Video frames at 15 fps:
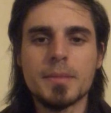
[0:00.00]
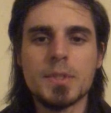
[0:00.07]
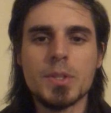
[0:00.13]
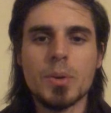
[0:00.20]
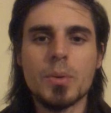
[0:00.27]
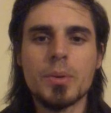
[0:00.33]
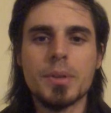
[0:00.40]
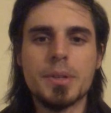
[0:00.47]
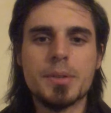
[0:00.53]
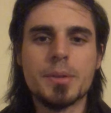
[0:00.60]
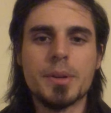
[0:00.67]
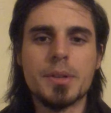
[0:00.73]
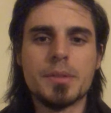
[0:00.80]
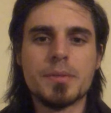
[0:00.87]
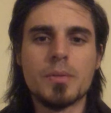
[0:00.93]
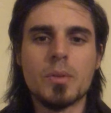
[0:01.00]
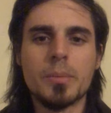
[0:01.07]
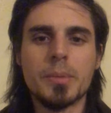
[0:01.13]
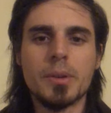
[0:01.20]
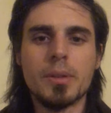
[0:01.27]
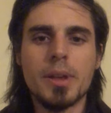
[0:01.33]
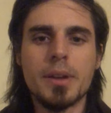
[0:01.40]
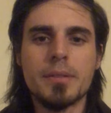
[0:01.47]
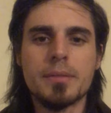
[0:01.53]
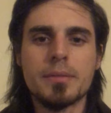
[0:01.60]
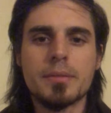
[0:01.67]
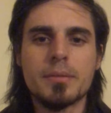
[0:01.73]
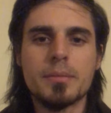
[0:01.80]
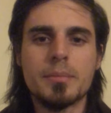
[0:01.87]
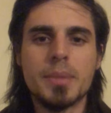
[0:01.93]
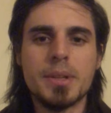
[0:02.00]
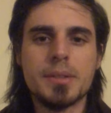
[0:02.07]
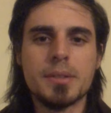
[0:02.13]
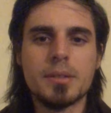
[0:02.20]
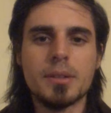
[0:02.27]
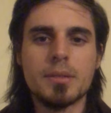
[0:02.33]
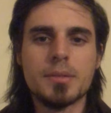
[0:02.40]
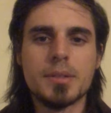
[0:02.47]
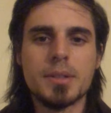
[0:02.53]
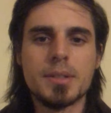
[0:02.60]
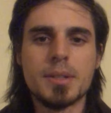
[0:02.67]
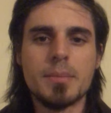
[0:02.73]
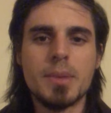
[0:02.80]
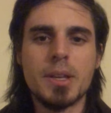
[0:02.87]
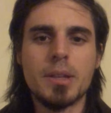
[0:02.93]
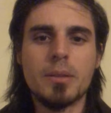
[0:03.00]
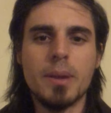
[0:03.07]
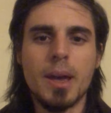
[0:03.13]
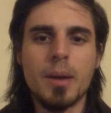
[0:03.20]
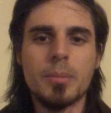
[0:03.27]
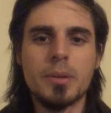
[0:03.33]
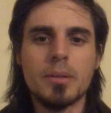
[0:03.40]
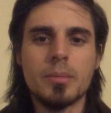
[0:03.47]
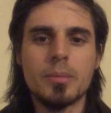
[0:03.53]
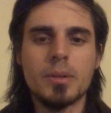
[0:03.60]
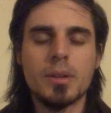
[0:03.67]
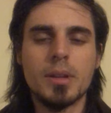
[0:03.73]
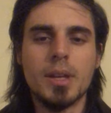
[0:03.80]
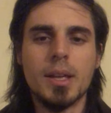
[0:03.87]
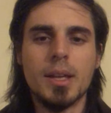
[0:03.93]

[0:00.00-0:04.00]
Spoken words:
totally transform your life. Basically, I was going to say make you happier, but